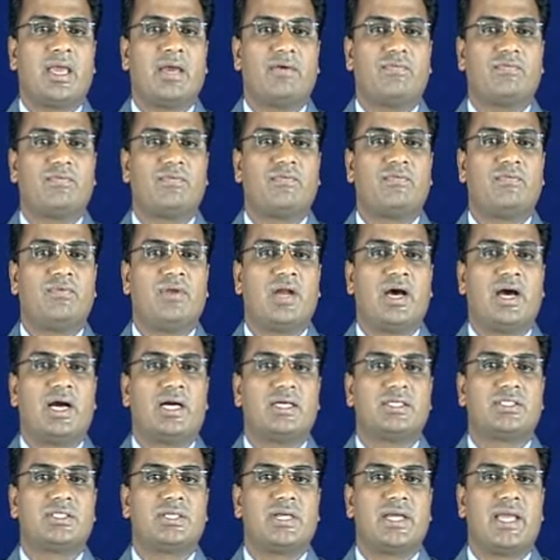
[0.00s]

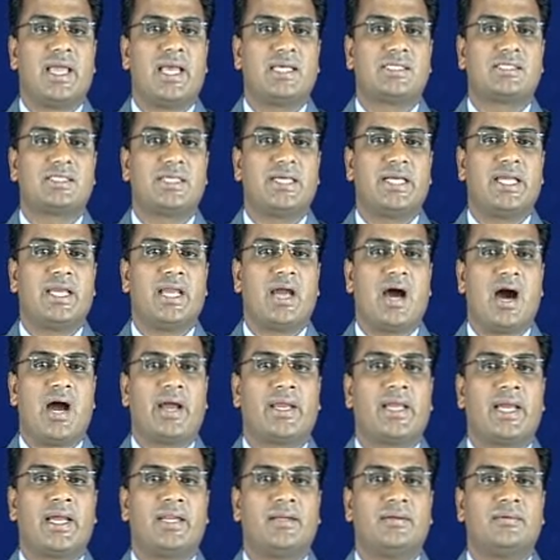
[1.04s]
fflush
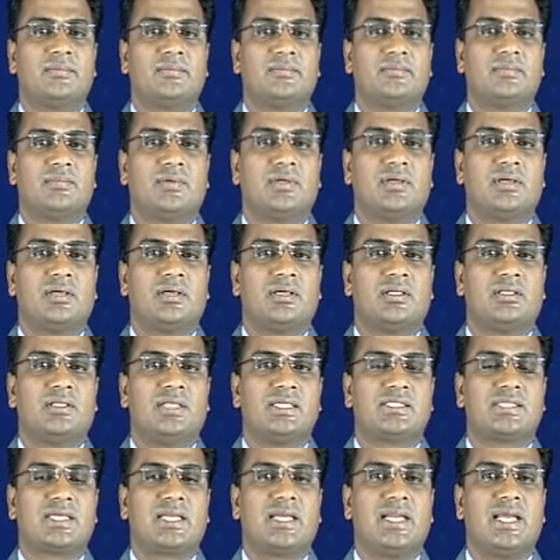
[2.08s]
stdin,
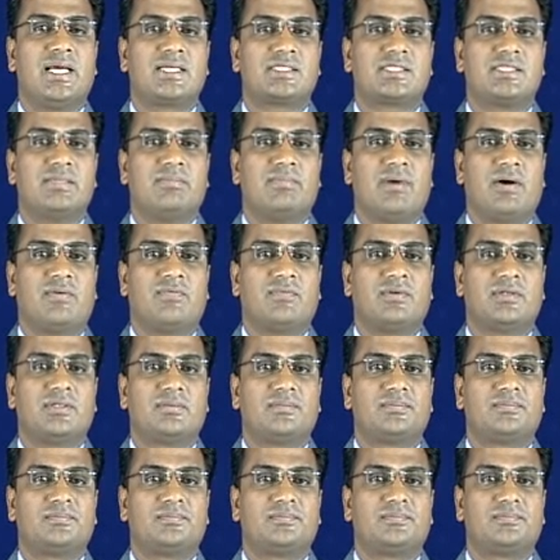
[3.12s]
this clears the
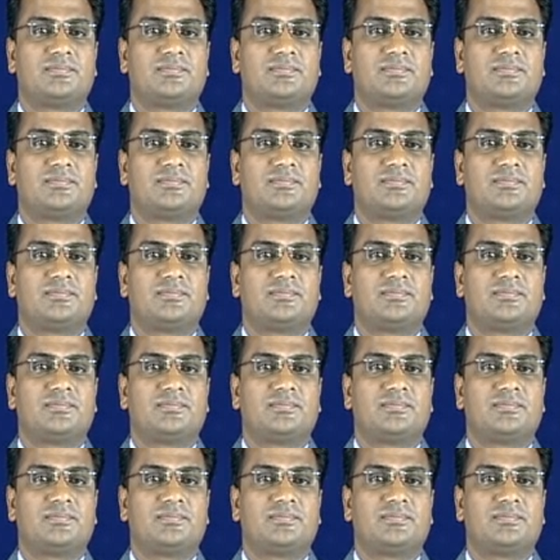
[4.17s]
buffer.